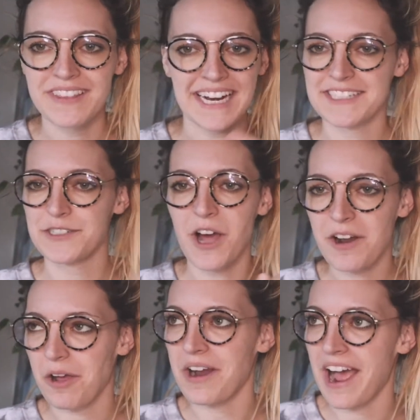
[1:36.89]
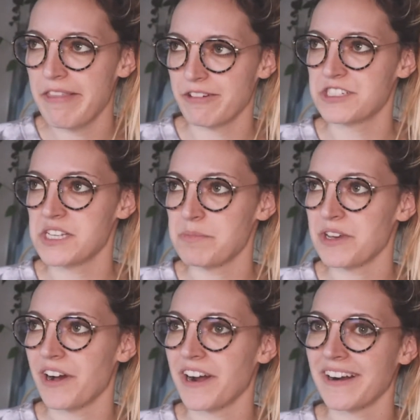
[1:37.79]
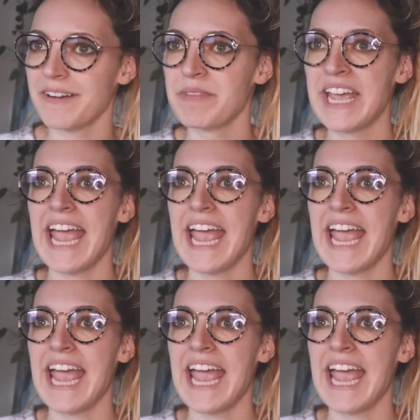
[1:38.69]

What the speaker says: that is not on either TBR,